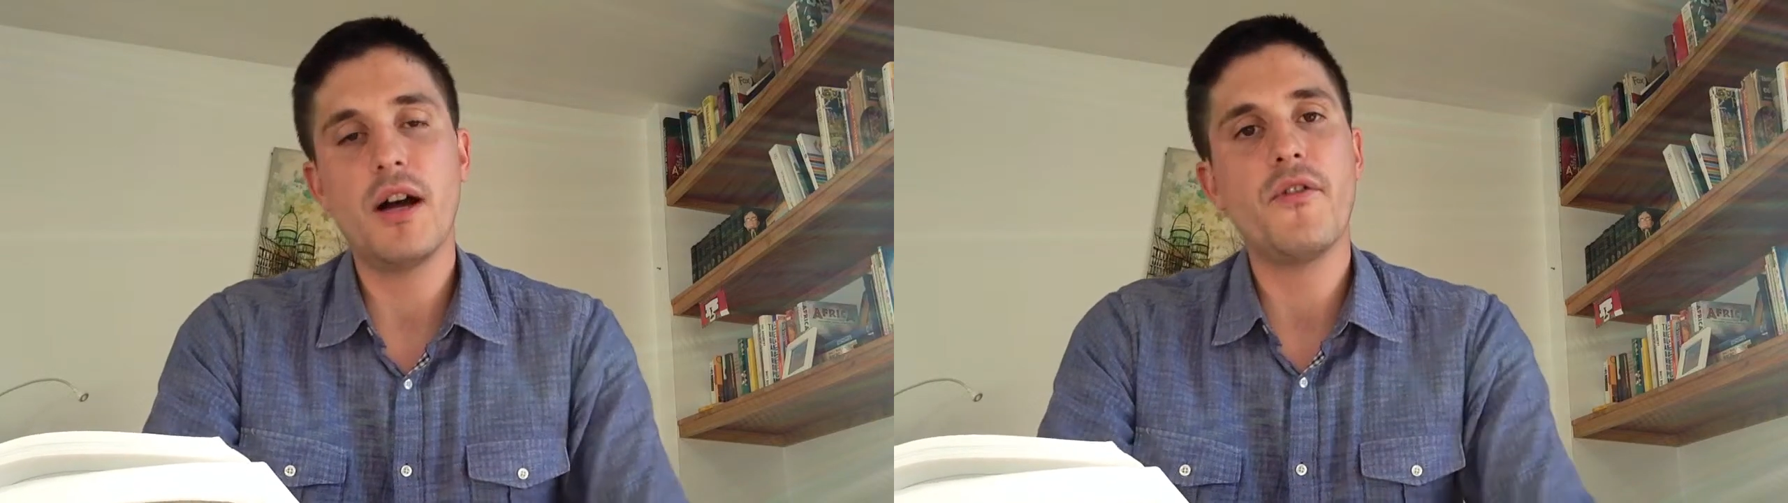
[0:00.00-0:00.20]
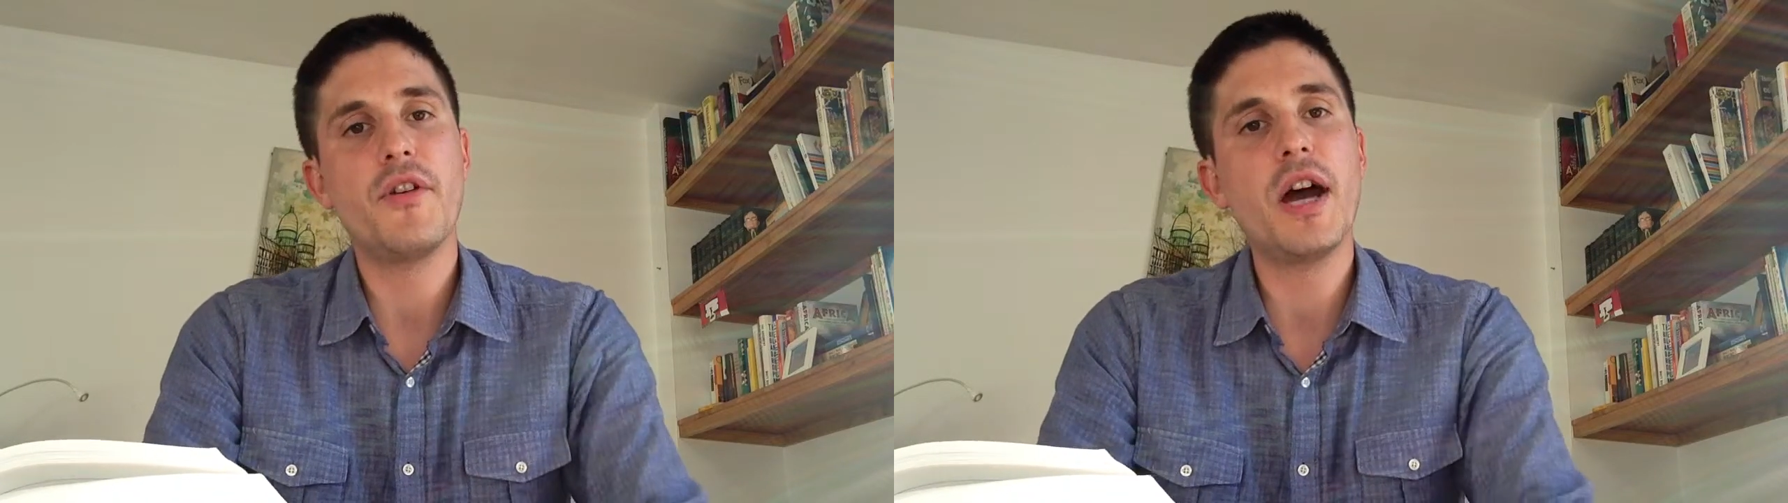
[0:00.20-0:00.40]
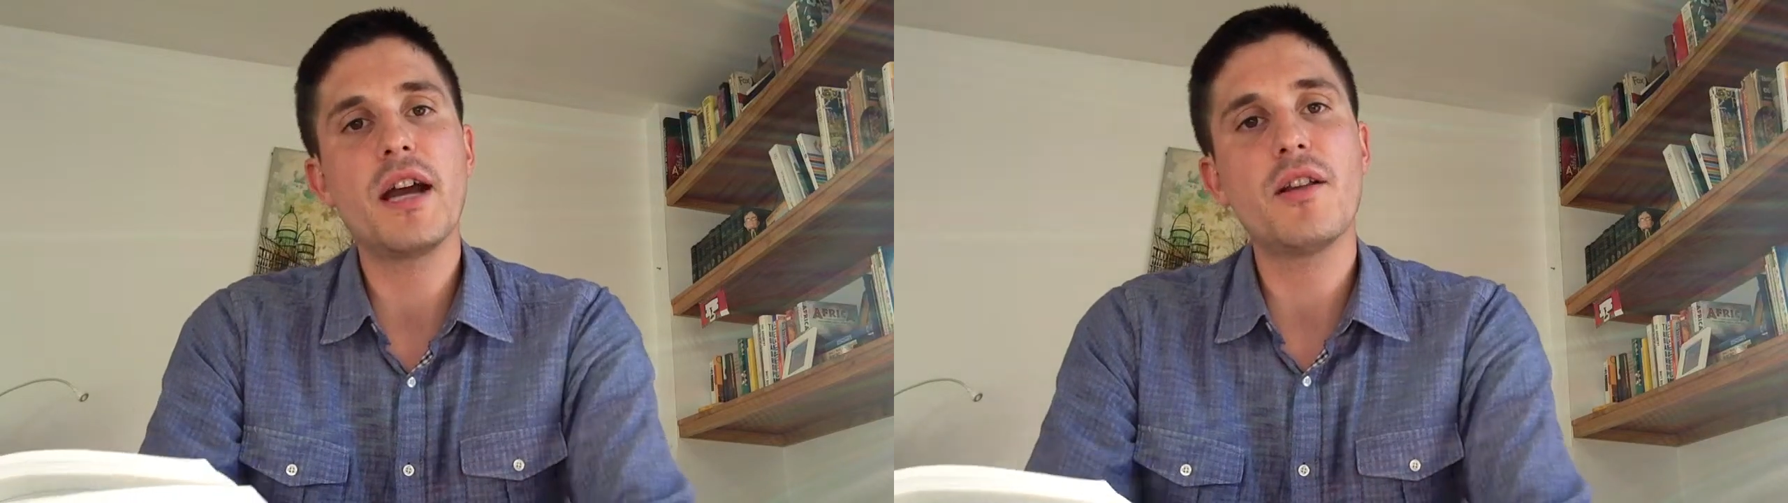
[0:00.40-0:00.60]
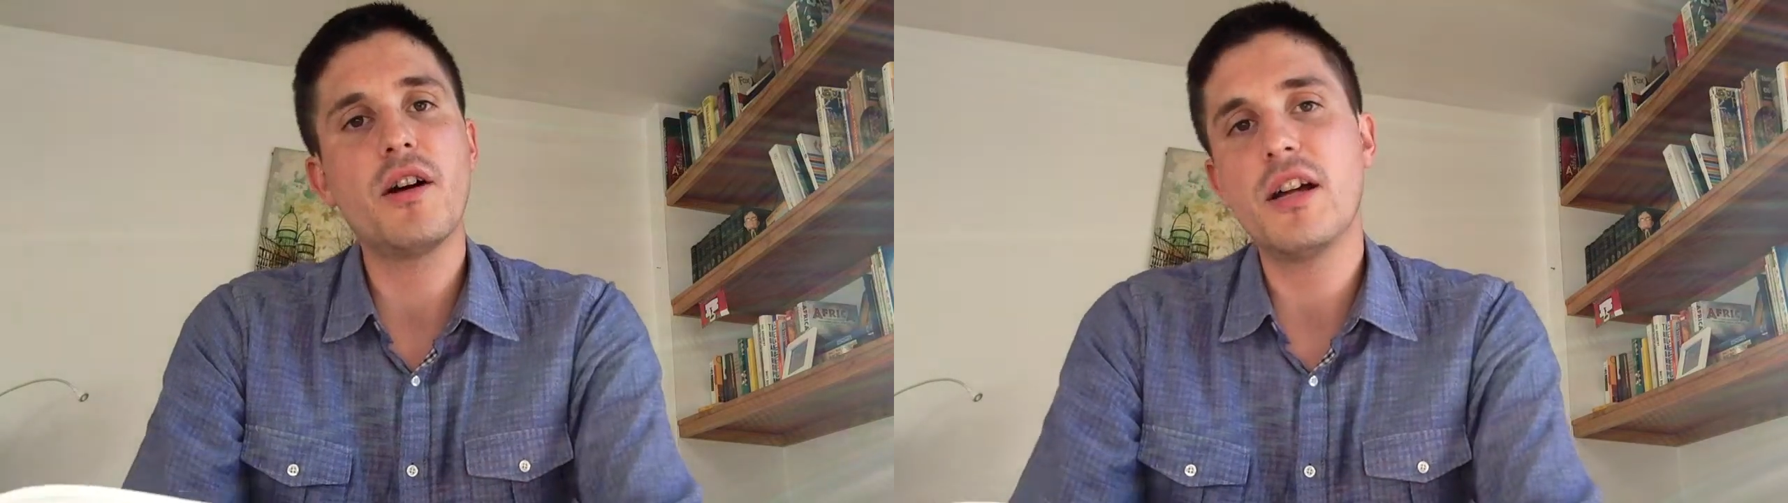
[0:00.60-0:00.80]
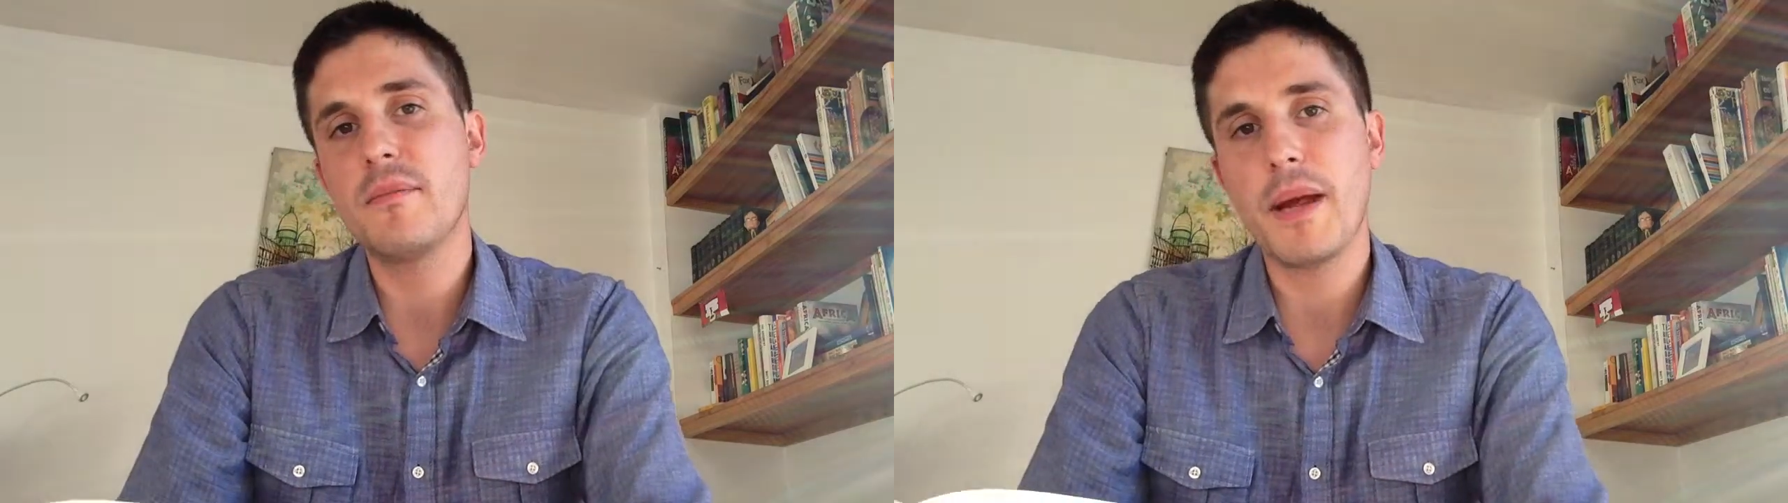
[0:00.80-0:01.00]
of
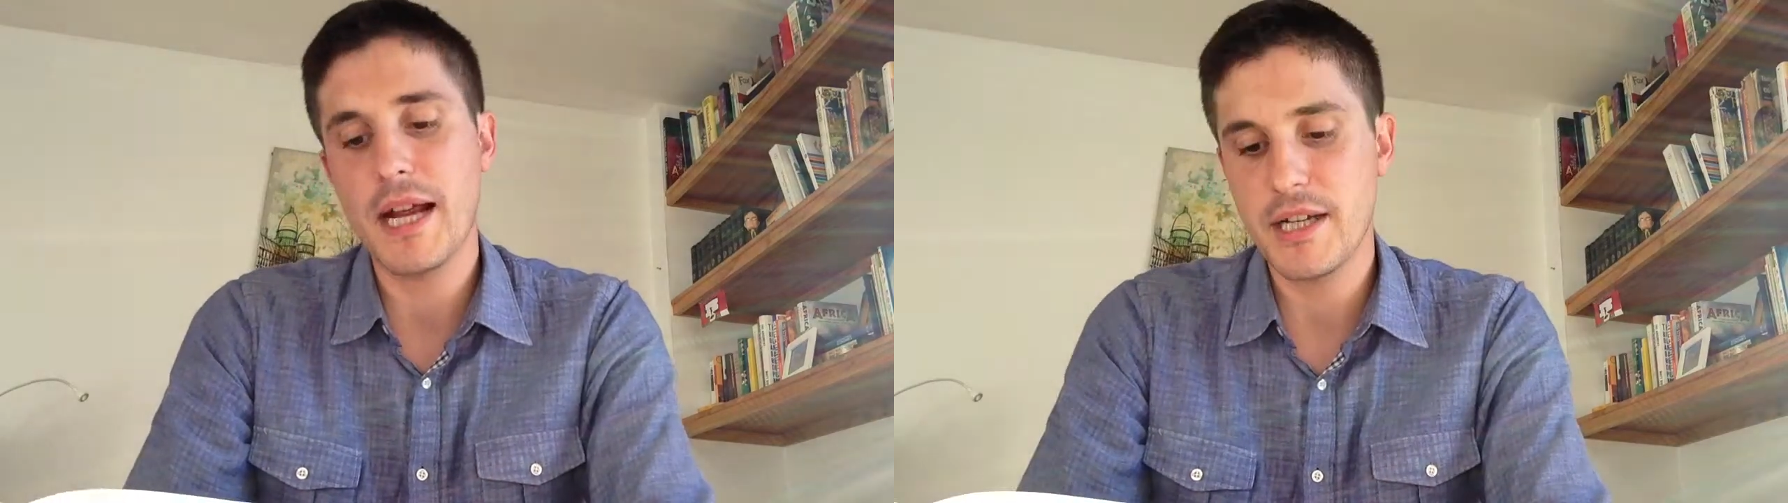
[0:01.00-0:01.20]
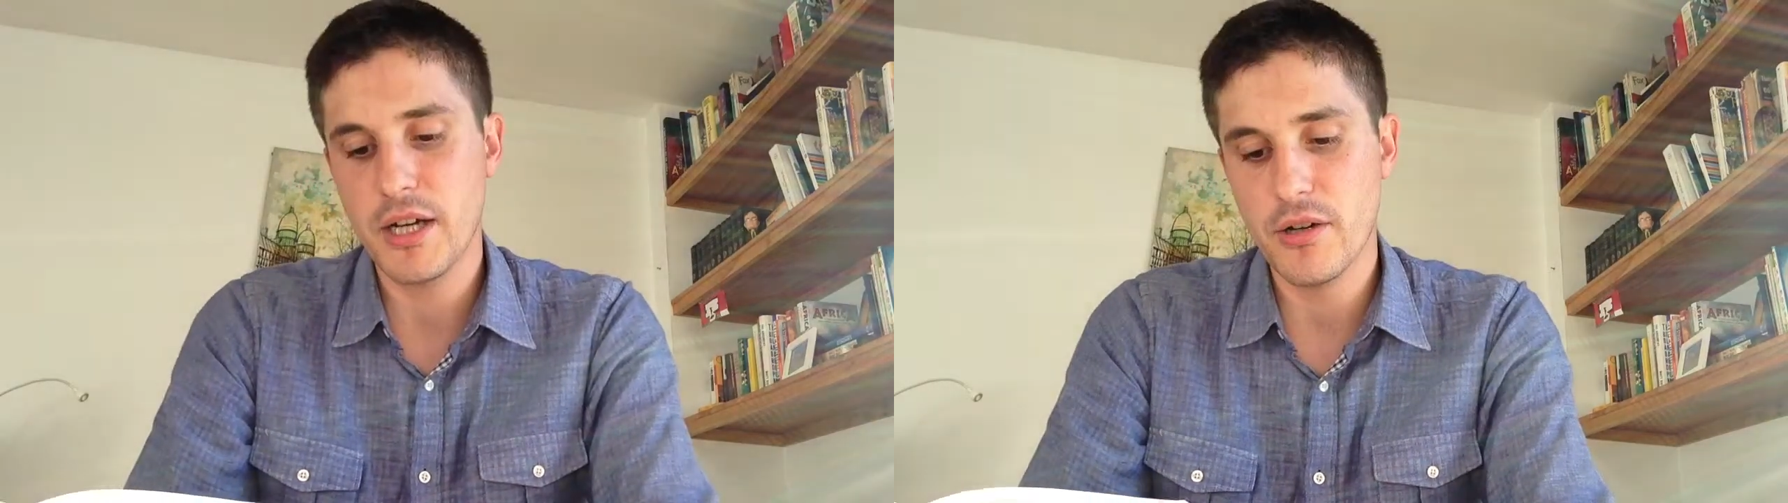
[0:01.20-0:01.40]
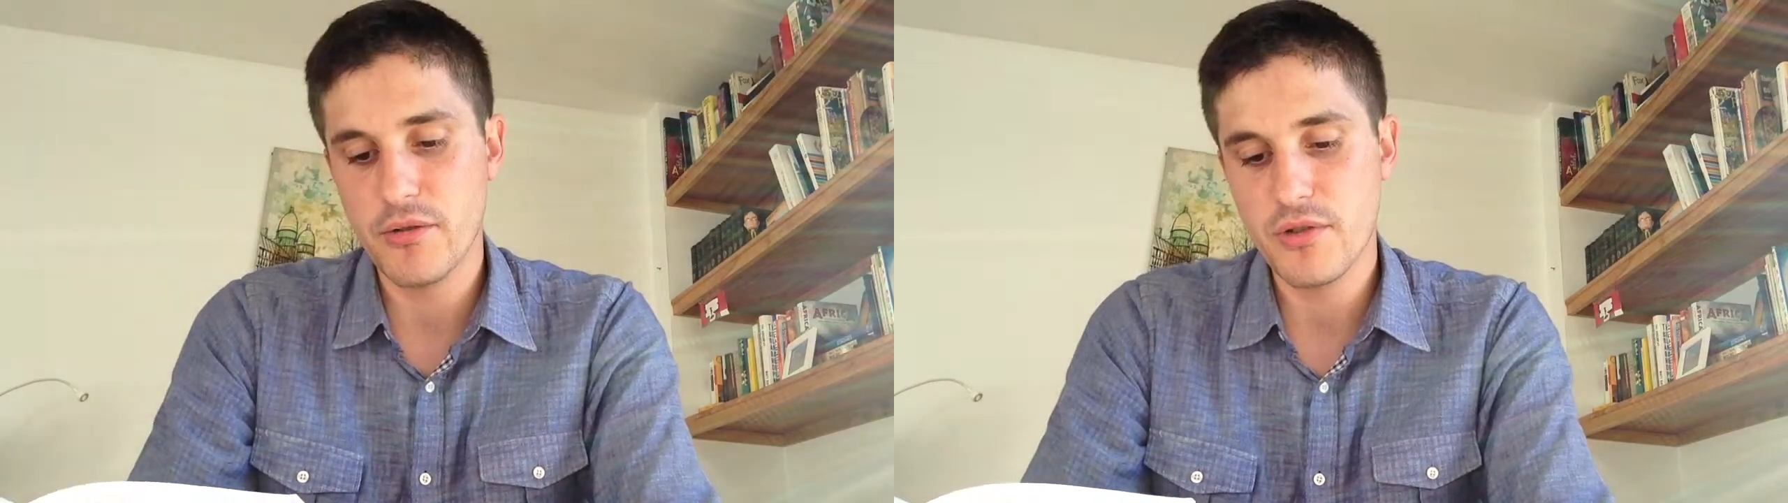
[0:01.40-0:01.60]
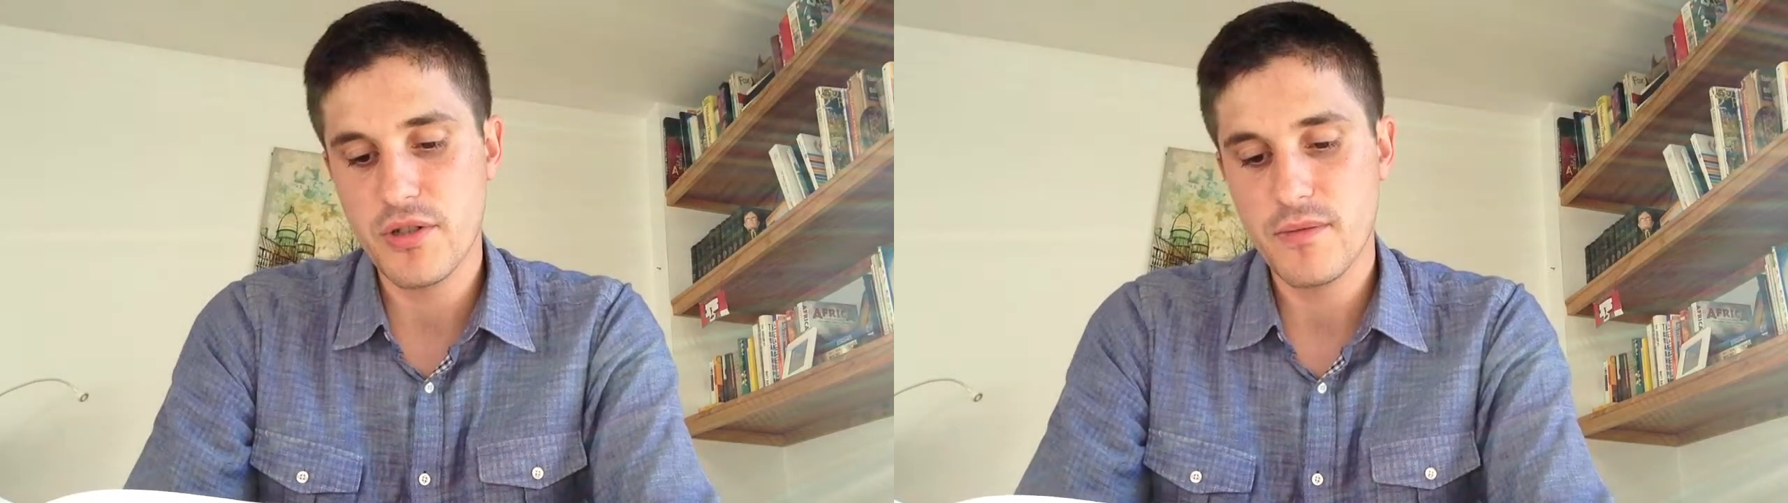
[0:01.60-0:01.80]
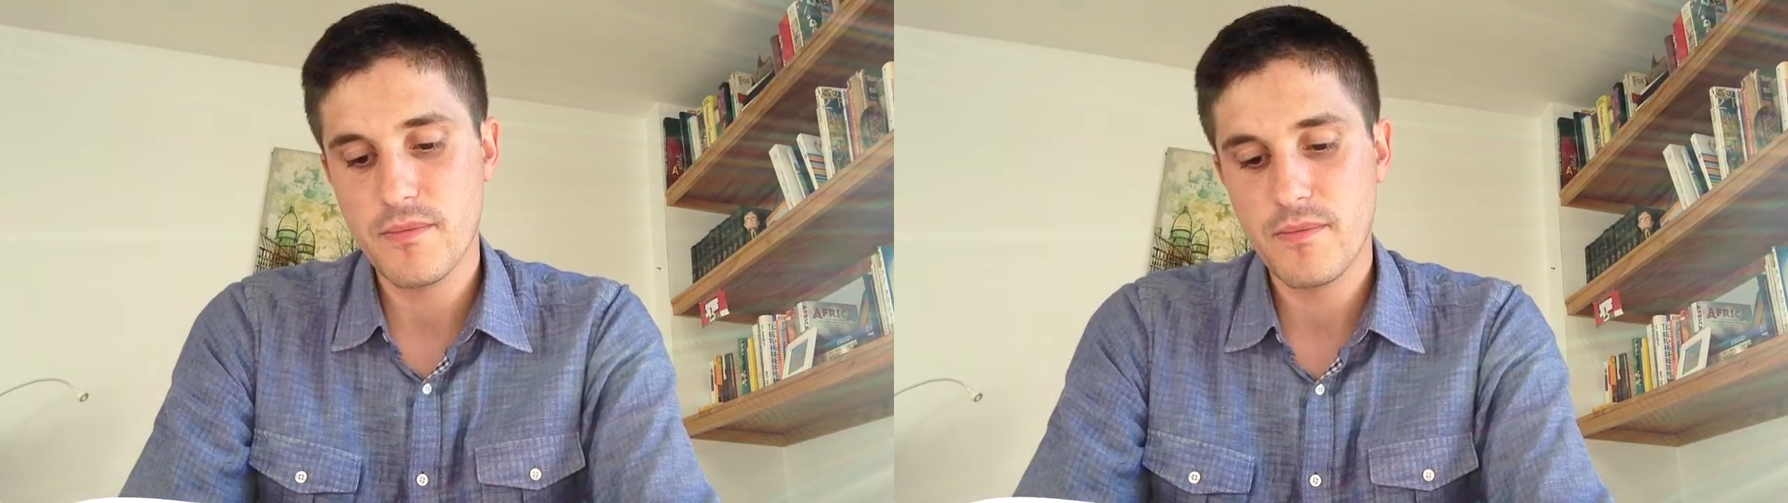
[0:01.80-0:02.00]
nylon pantyhose.